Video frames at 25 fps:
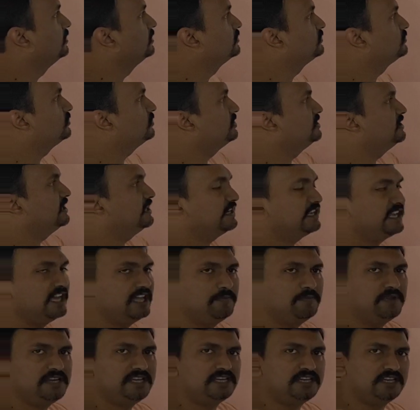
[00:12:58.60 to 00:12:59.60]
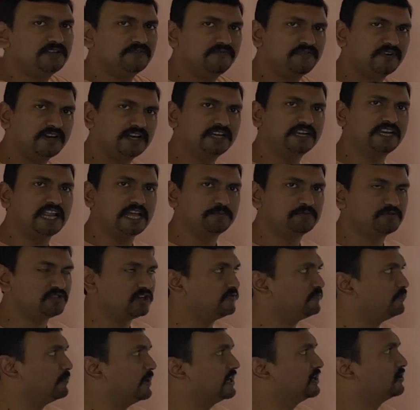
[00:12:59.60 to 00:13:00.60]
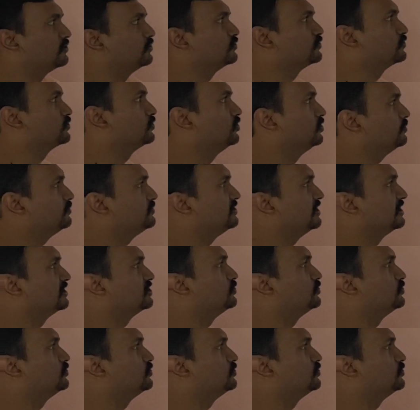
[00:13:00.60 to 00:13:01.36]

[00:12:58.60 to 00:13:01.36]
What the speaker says: So there can be different types of microscopes